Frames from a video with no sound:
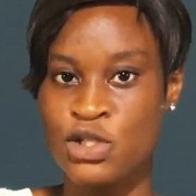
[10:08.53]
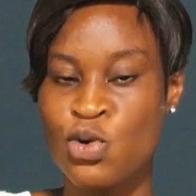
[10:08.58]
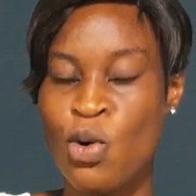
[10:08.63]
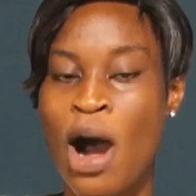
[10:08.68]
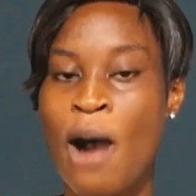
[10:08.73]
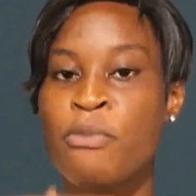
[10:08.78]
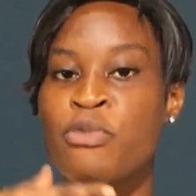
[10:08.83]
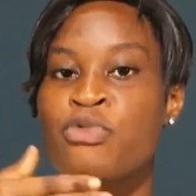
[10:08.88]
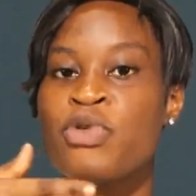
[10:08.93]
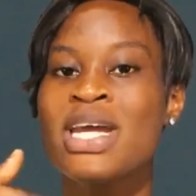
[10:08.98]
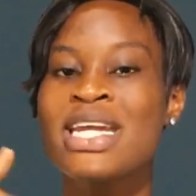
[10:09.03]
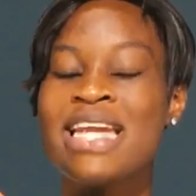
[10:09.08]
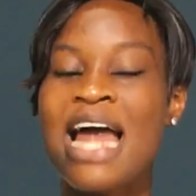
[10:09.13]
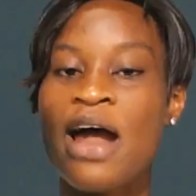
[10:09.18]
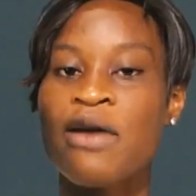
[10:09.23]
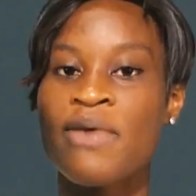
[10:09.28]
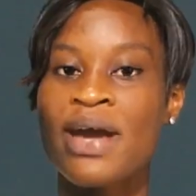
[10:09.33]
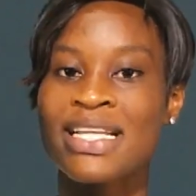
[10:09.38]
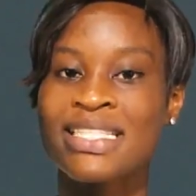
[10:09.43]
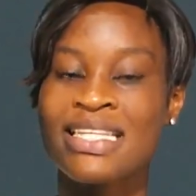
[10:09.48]
So I'm
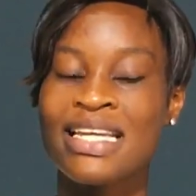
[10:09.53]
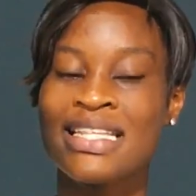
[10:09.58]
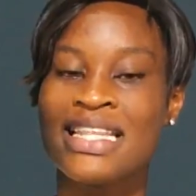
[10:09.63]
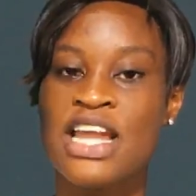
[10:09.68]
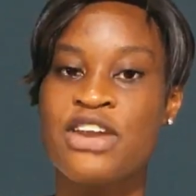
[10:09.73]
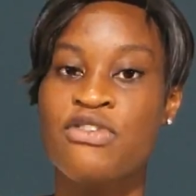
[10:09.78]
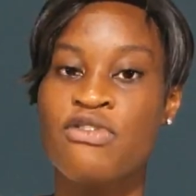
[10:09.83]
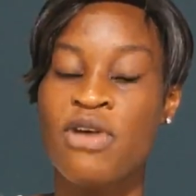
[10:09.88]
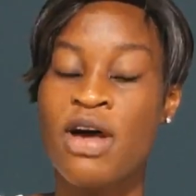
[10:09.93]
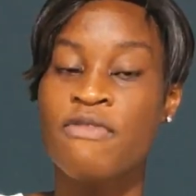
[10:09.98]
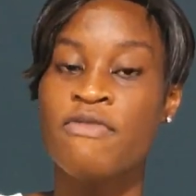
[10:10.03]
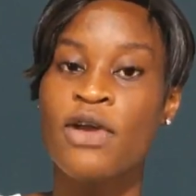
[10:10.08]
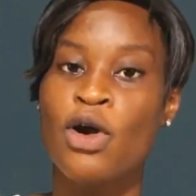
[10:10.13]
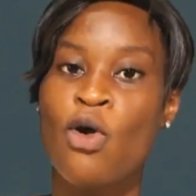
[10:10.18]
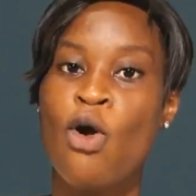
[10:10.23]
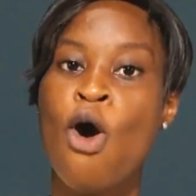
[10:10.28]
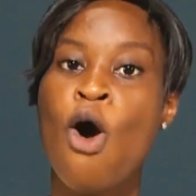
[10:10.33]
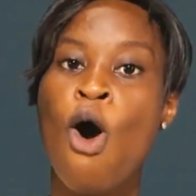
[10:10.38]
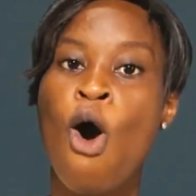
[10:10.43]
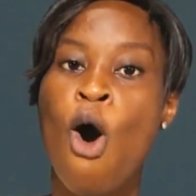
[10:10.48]
redirecting the
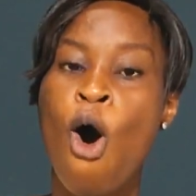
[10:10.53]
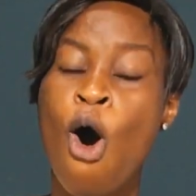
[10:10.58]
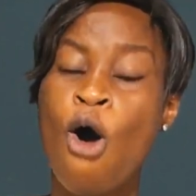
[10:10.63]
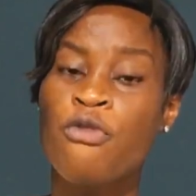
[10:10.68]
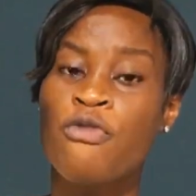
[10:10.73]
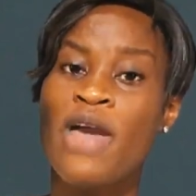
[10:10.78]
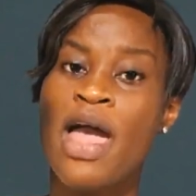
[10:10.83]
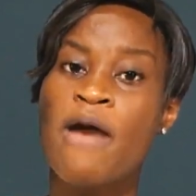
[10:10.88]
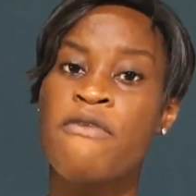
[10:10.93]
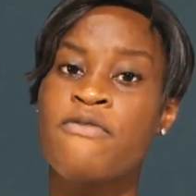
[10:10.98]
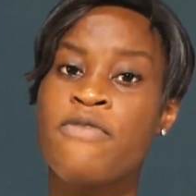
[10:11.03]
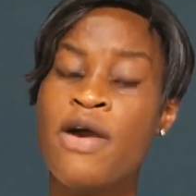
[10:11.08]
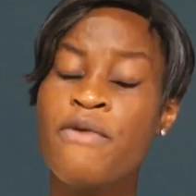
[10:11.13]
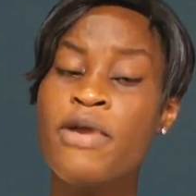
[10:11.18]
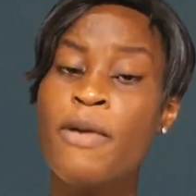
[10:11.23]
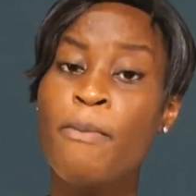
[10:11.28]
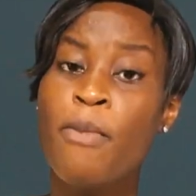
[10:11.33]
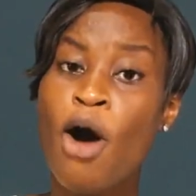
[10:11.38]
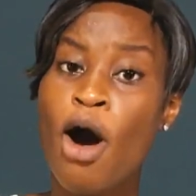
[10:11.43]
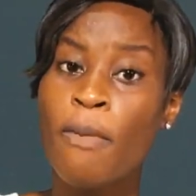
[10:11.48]
traffic of a
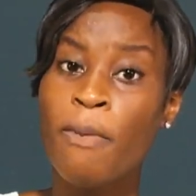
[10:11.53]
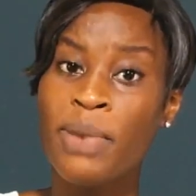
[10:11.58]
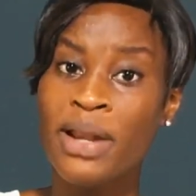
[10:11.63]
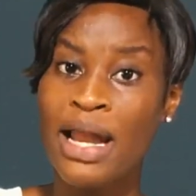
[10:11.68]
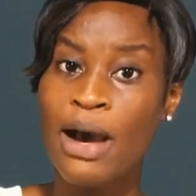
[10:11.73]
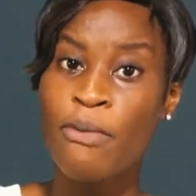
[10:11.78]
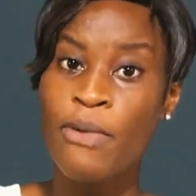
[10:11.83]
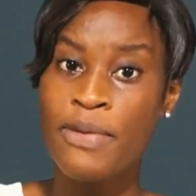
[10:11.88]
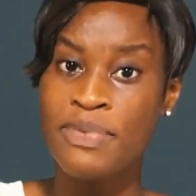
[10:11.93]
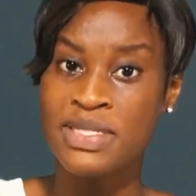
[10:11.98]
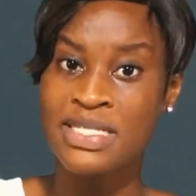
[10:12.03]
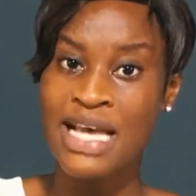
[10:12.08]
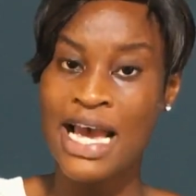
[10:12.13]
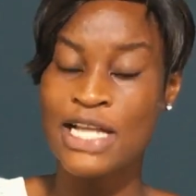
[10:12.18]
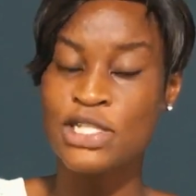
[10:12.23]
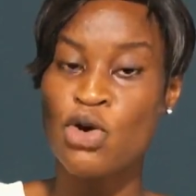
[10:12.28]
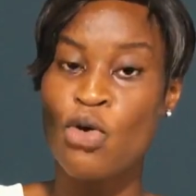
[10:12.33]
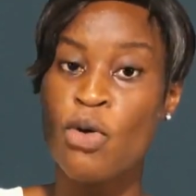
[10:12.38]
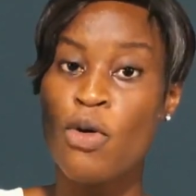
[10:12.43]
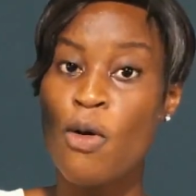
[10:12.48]
very popular
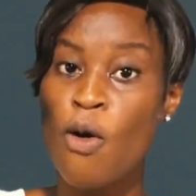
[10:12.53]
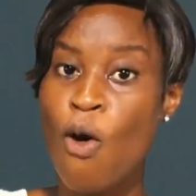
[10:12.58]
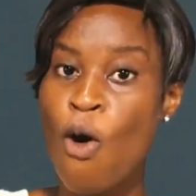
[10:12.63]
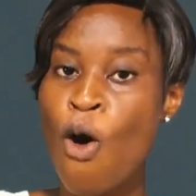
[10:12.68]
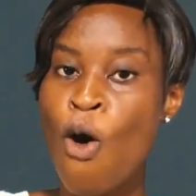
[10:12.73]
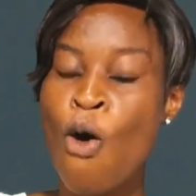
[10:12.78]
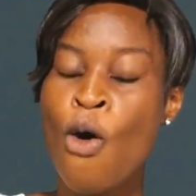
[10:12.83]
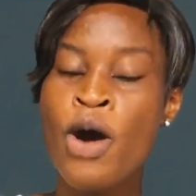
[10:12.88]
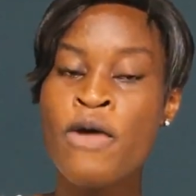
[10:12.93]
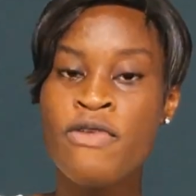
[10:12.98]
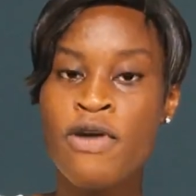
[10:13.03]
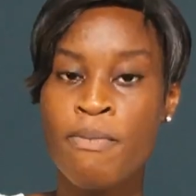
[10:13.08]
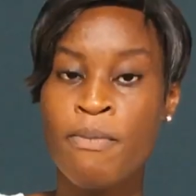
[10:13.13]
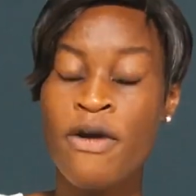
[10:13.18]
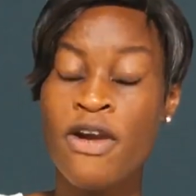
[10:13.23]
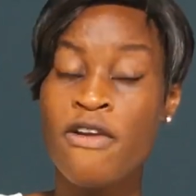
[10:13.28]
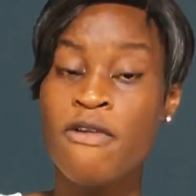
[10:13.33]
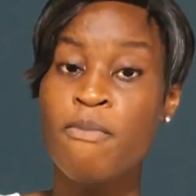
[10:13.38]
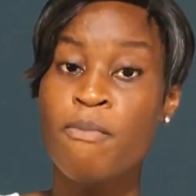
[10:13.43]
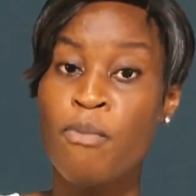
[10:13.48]
website or of a
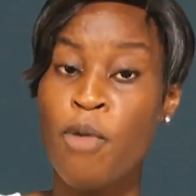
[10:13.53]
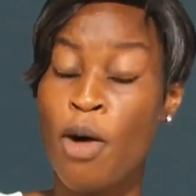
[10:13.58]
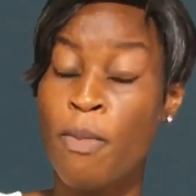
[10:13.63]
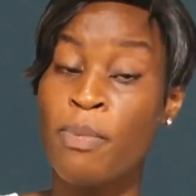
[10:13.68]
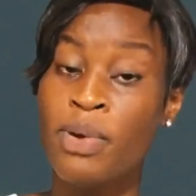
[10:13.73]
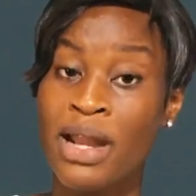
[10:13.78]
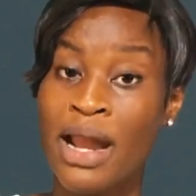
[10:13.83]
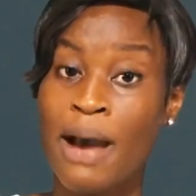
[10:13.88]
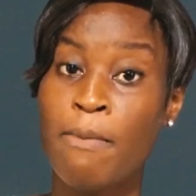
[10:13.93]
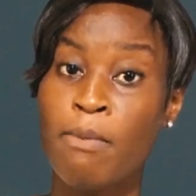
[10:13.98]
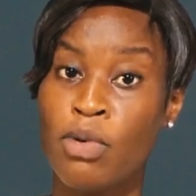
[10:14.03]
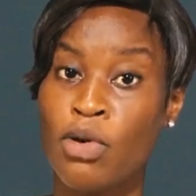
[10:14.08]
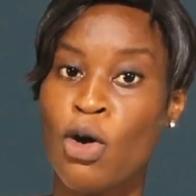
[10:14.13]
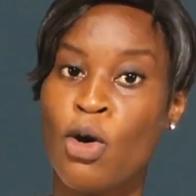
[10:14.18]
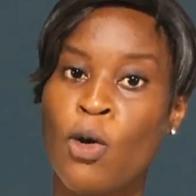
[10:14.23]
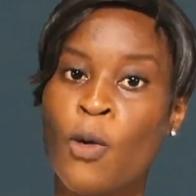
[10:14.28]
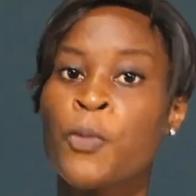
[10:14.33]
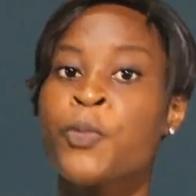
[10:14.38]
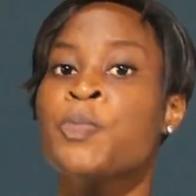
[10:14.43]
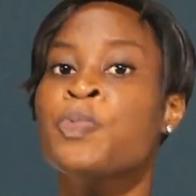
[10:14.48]
very popular
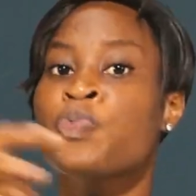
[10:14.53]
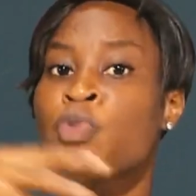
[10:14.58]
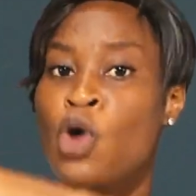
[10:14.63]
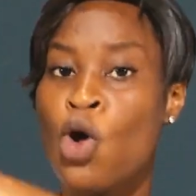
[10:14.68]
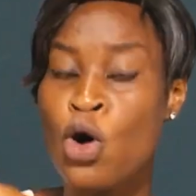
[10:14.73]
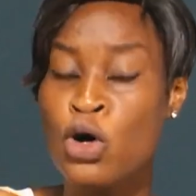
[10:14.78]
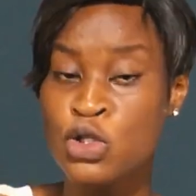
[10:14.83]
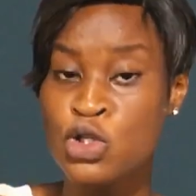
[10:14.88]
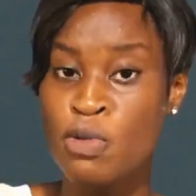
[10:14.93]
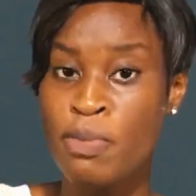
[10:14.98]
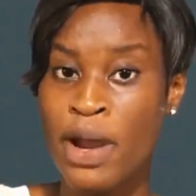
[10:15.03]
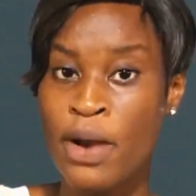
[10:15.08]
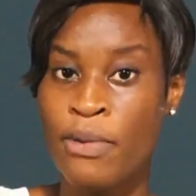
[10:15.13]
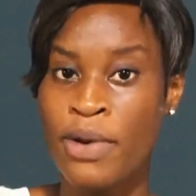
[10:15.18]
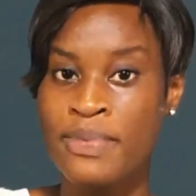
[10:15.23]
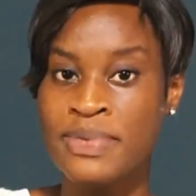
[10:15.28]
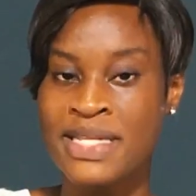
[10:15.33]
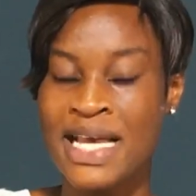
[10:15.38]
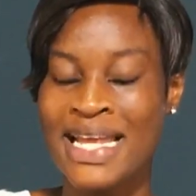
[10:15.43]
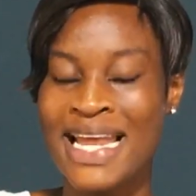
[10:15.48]
blog onto my
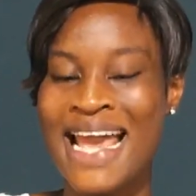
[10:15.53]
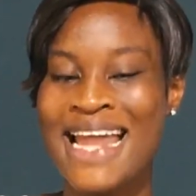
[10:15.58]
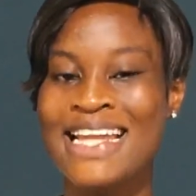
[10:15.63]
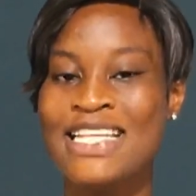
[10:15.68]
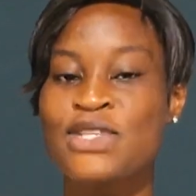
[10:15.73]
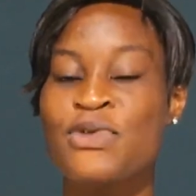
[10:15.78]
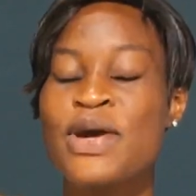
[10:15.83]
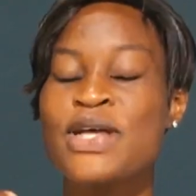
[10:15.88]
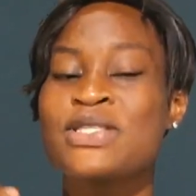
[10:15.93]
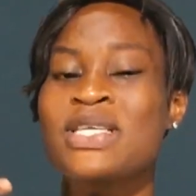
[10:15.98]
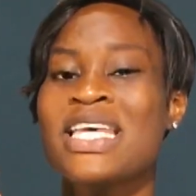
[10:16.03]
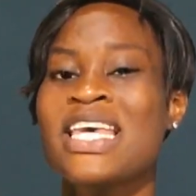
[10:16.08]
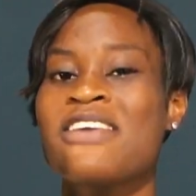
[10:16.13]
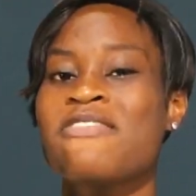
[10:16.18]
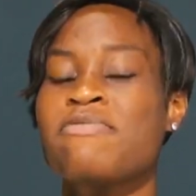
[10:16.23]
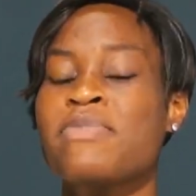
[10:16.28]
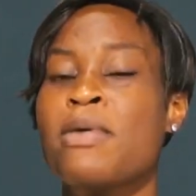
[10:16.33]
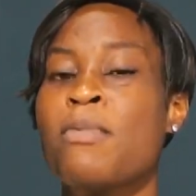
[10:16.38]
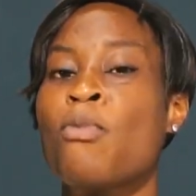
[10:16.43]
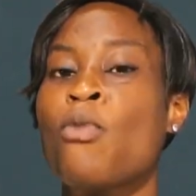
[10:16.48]
website, and it's going to
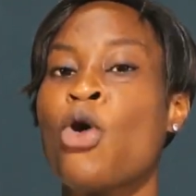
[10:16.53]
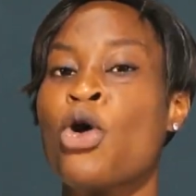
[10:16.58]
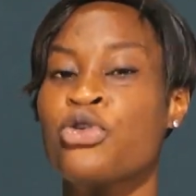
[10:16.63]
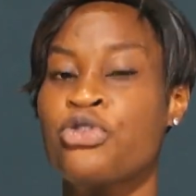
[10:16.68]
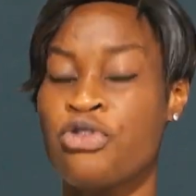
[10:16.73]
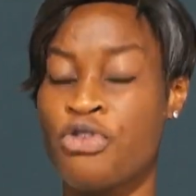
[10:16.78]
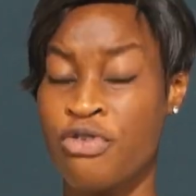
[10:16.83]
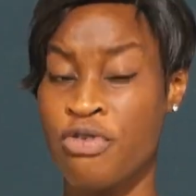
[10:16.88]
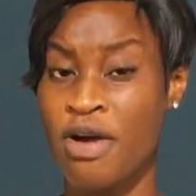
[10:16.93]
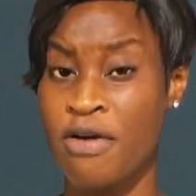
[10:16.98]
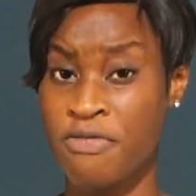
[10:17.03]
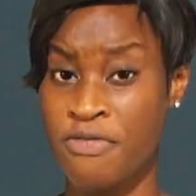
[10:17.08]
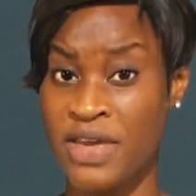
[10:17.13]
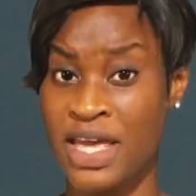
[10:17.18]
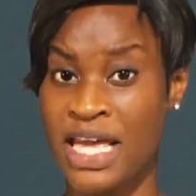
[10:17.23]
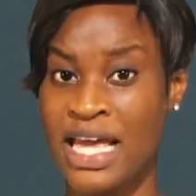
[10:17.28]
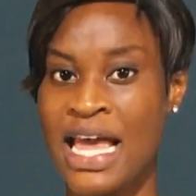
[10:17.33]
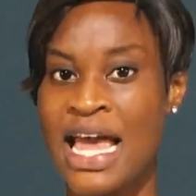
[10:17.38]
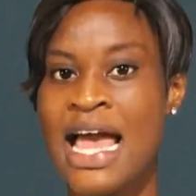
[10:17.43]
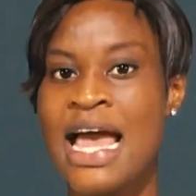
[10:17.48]
give me more
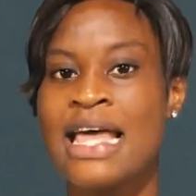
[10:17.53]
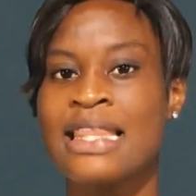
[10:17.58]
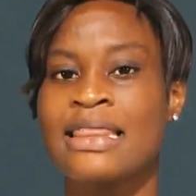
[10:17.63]
traffic.